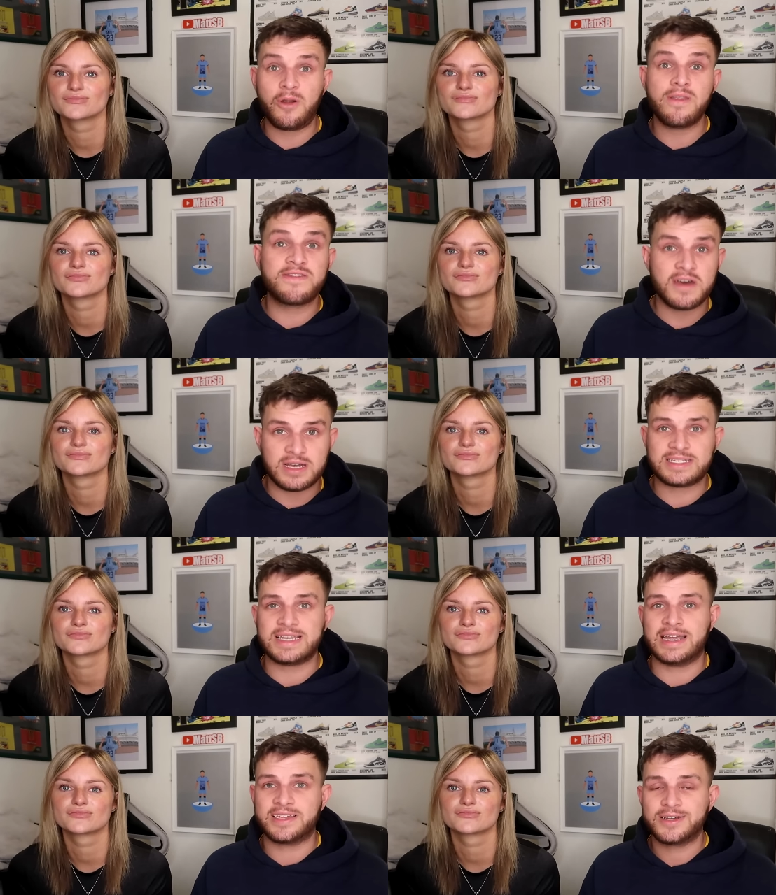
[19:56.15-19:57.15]
Speaker 1: on
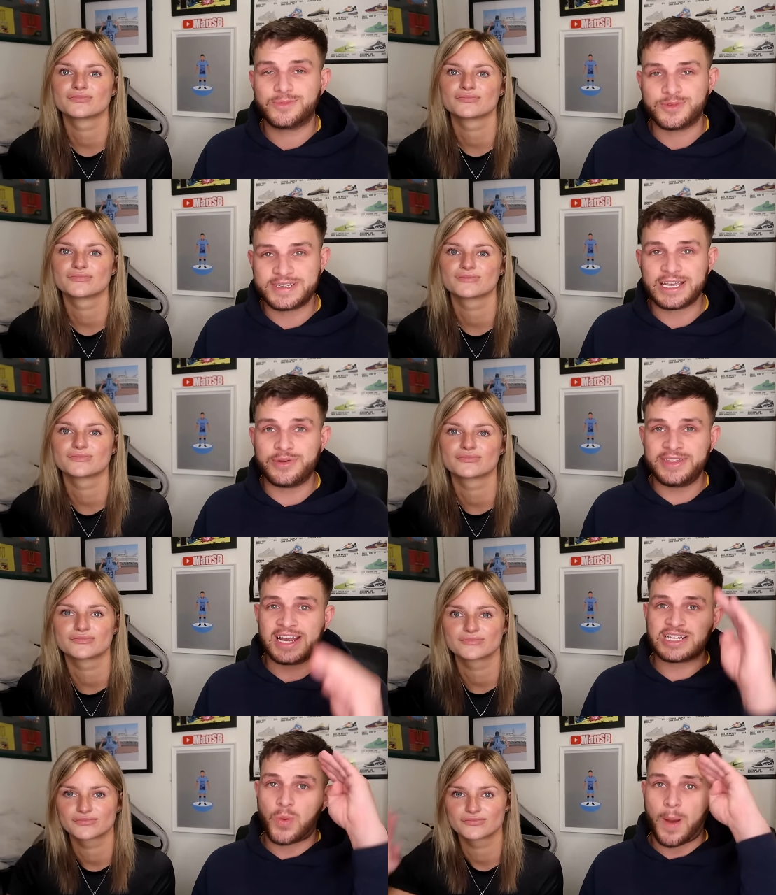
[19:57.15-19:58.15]
Thursday. We'll see you in the
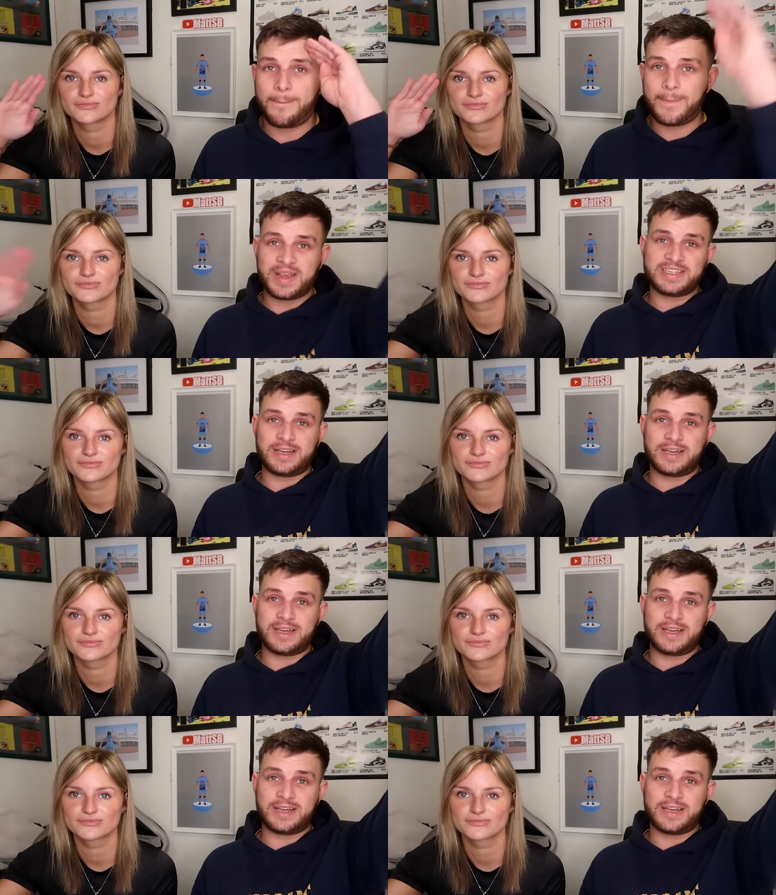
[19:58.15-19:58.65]
next one. Peace